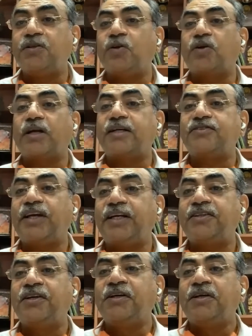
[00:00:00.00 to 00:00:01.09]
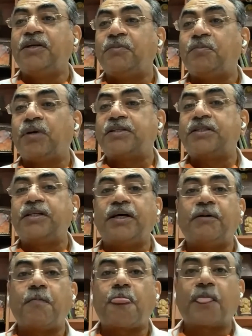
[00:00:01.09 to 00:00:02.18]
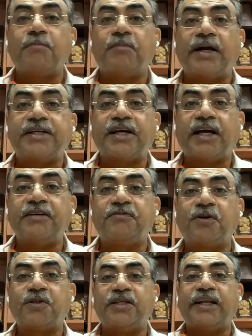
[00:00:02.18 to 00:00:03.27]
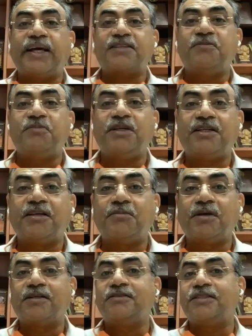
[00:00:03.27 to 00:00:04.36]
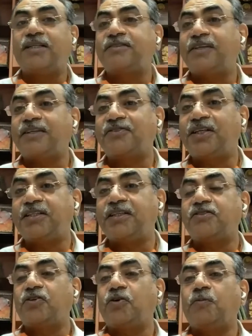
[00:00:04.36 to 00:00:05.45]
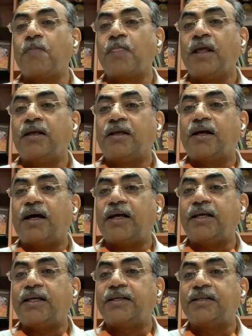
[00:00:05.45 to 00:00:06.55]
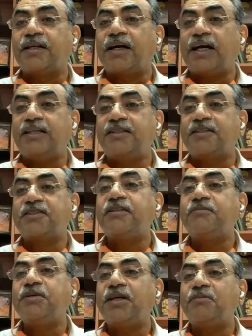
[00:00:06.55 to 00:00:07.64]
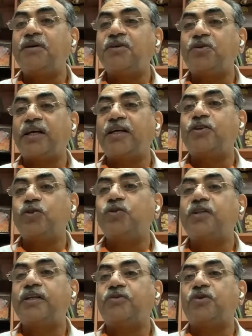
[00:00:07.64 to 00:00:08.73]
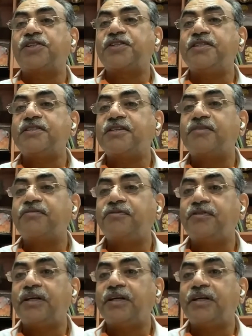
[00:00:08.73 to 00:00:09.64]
door as yet, but my time for the next meeting begins at 6:30. So I'll just be able to take 2-3 questions if